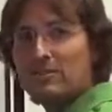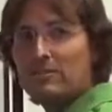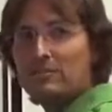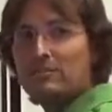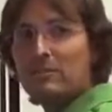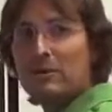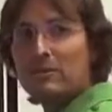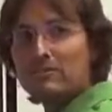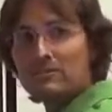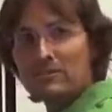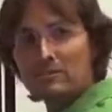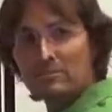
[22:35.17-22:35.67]
to
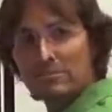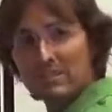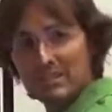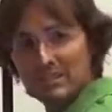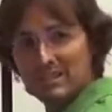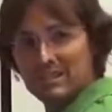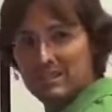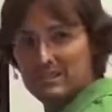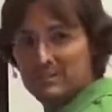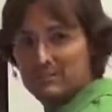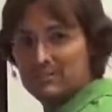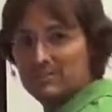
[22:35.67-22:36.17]
the
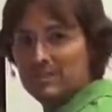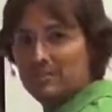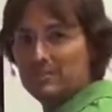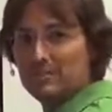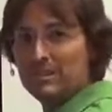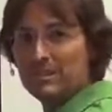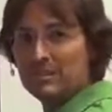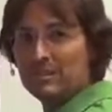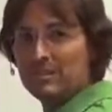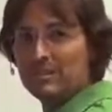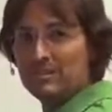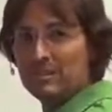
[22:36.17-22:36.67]
possibility of
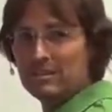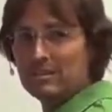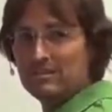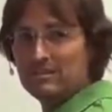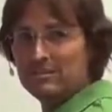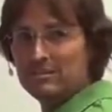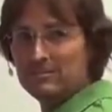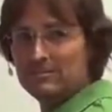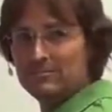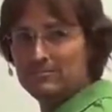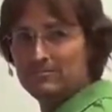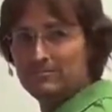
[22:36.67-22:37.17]
something going
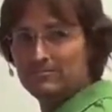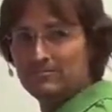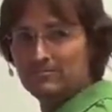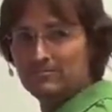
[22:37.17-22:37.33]
on.